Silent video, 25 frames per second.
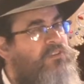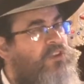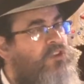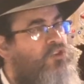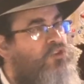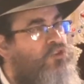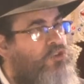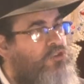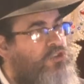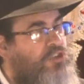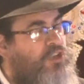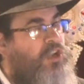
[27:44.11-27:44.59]
The
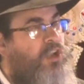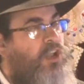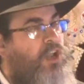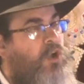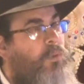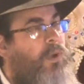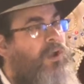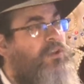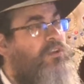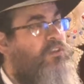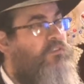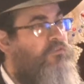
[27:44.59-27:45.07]
children are going to
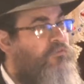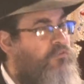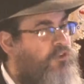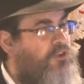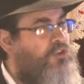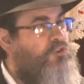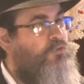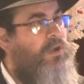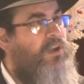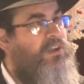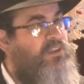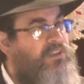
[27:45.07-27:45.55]
go on to the
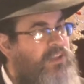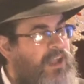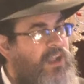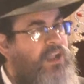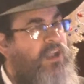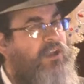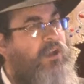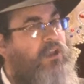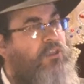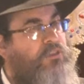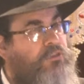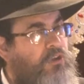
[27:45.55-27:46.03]
first grade,
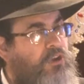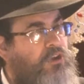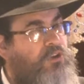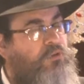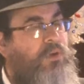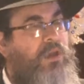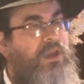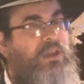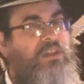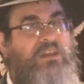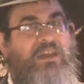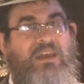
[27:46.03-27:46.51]
second grade, third
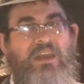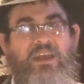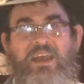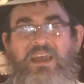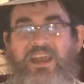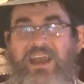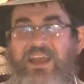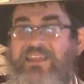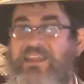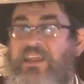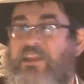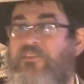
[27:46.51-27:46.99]
grade,
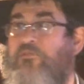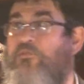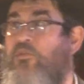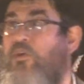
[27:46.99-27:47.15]
and then of